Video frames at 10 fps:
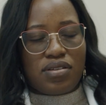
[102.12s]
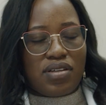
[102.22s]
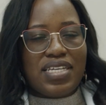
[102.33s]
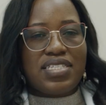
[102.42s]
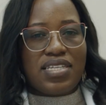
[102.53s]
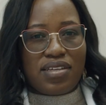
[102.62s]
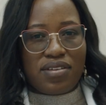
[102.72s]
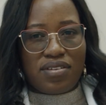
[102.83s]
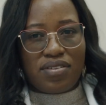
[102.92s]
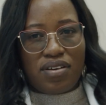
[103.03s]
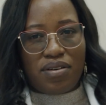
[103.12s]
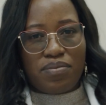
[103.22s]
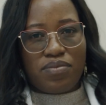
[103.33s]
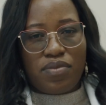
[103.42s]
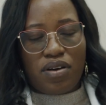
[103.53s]
easy
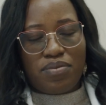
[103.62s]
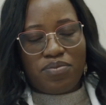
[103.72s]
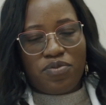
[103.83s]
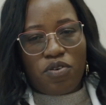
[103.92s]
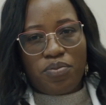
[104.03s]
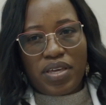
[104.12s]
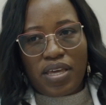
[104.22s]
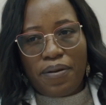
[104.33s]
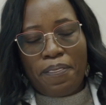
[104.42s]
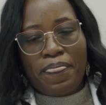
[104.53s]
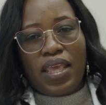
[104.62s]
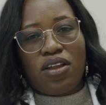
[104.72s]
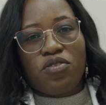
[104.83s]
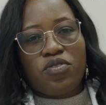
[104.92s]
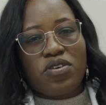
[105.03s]
for me.
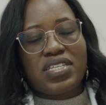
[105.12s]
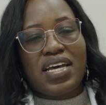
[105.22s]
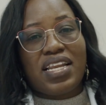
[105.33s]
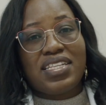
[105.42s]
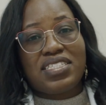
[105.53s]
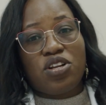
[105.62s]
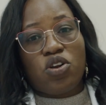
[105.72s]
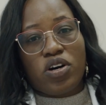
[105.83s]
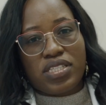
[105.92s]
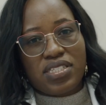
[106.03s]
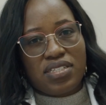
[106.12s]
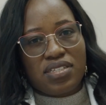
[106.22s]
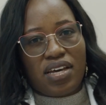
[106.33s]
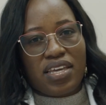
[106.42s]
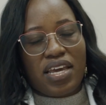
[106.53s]
And of course I learned a lot.
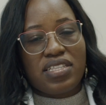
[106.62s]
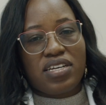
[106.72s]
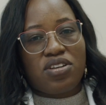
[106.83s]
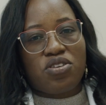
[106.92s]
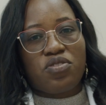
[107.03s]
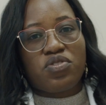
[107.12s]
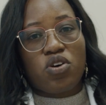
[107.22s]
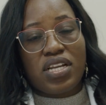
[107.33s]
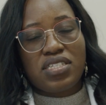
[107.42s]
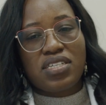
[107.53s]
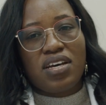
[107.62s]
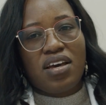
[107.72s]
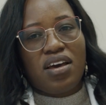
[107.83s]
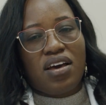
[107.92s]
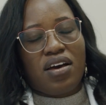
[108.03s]
I gained a lot of knowledge
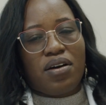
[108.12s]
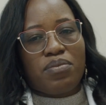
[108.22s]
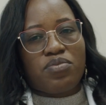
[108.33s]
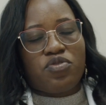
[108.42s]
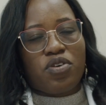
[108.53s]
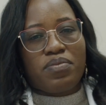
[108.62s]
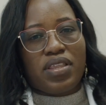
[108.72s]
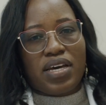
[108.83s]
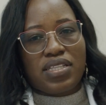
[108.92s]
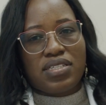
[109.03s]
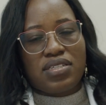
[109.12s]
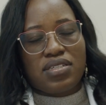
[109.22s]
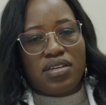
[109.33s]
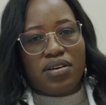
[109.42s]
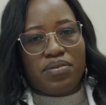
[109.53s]
from that
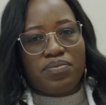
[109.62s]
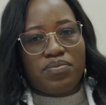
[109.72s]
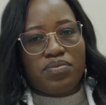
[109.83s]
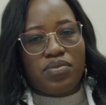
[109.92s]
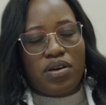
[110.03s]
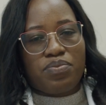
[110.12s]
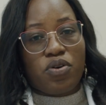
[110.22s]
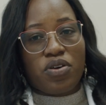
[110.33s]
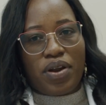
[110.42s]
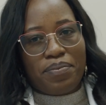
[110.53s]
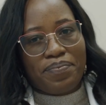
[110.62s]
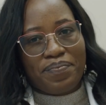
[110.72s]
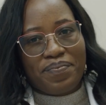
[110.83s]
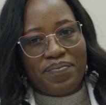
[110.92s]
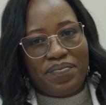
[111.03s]
program.
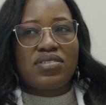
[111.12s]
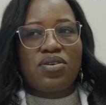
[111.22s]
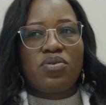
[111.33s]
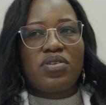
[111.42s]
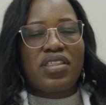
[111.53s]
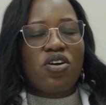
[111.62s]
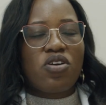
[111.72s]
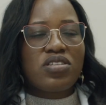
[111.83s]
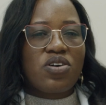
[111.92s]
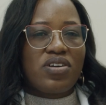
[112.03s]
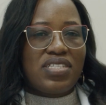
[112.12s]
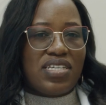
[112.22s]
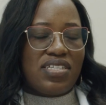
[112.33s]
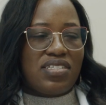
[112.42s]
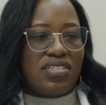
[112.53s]
So the course
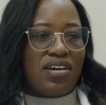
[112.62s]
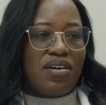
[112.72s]
content